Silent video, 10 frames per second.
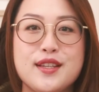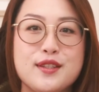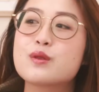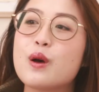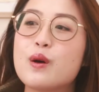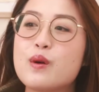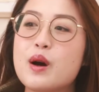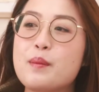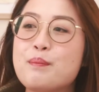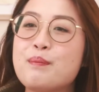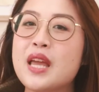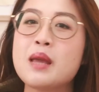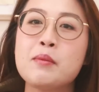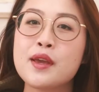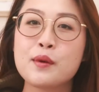So
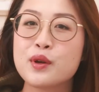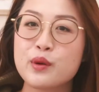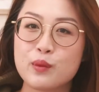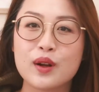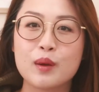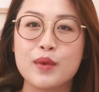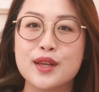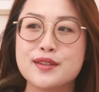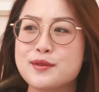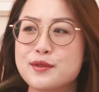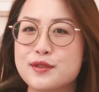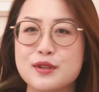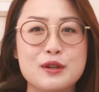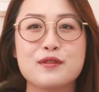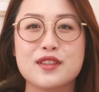maybe I wouldn't recommend you
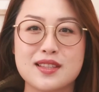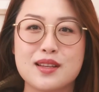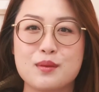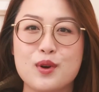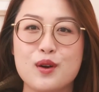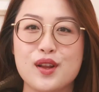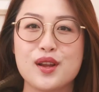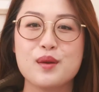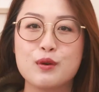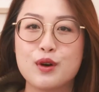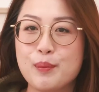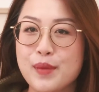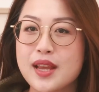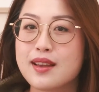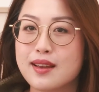serve this at a party or
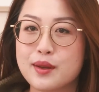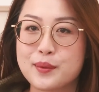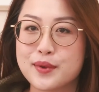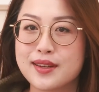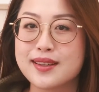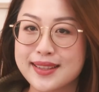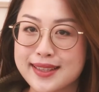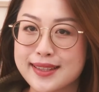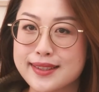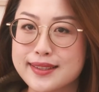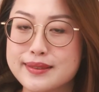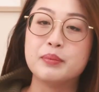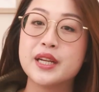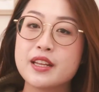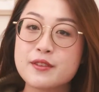make anyone eat it.
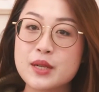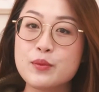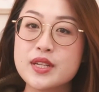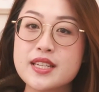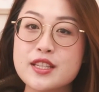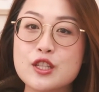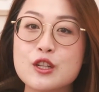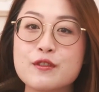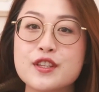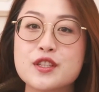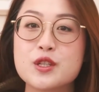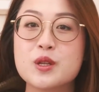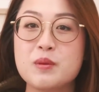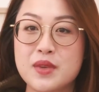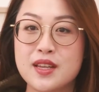But if someone did serve this
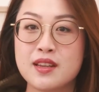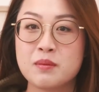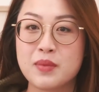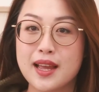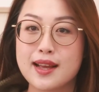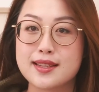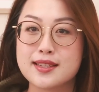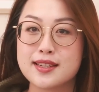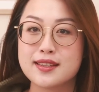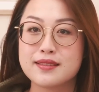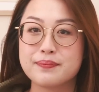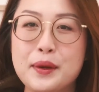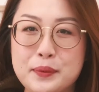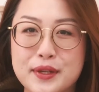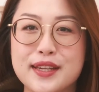to me by accident, I
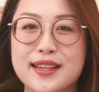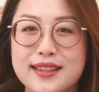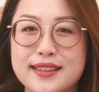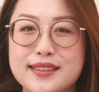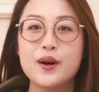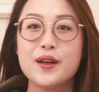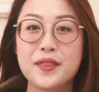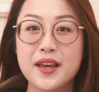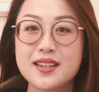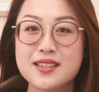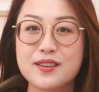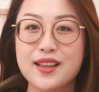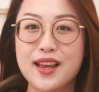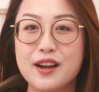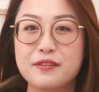would eat it. Well, that is all
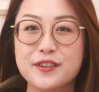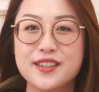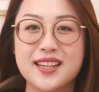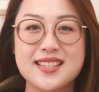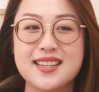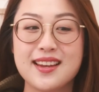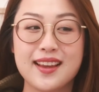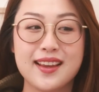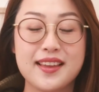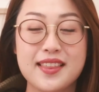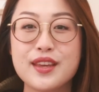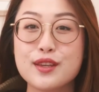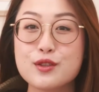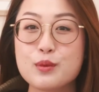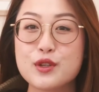I have for you guys today. Thank
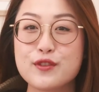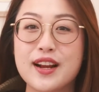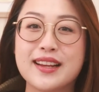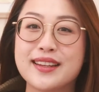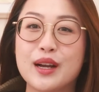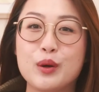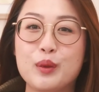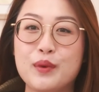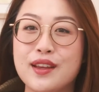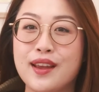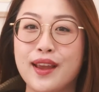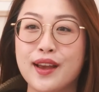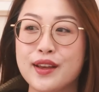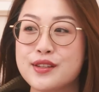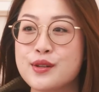you so much for hanging out with me
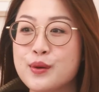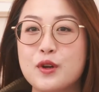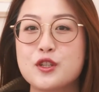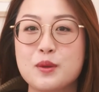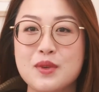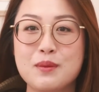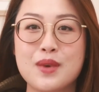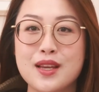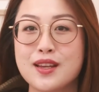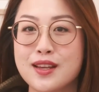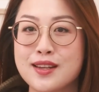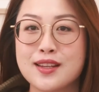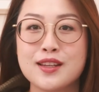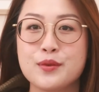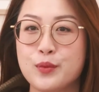and watching me make and
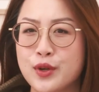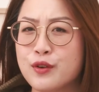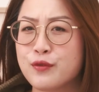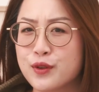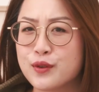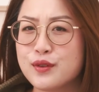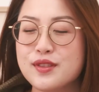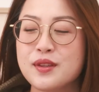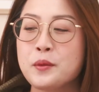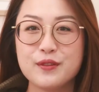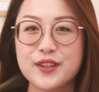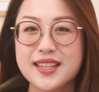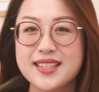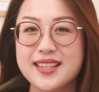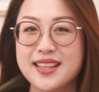eat weird foods. Don't
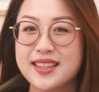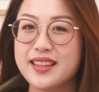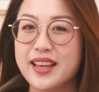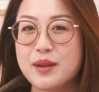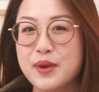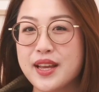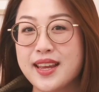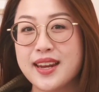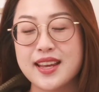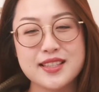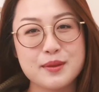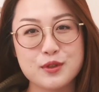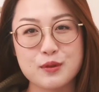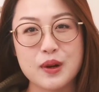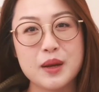forget to hit the like button and
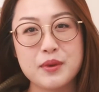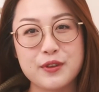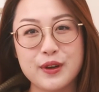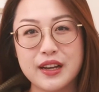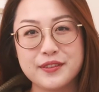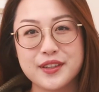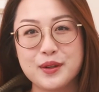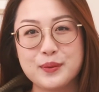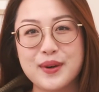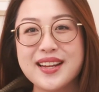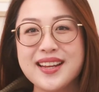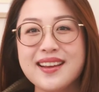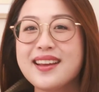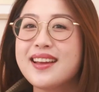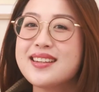subscribe if you haven't
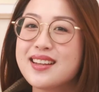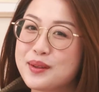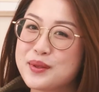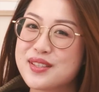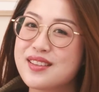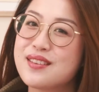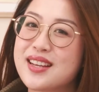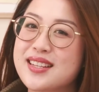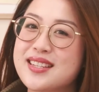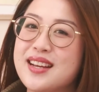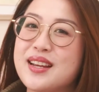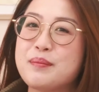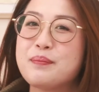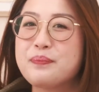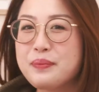already, and I will see you next
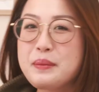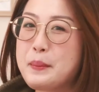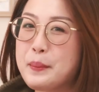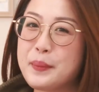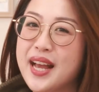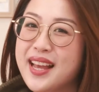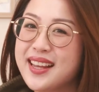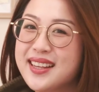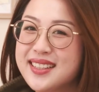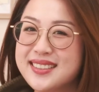time. Bye!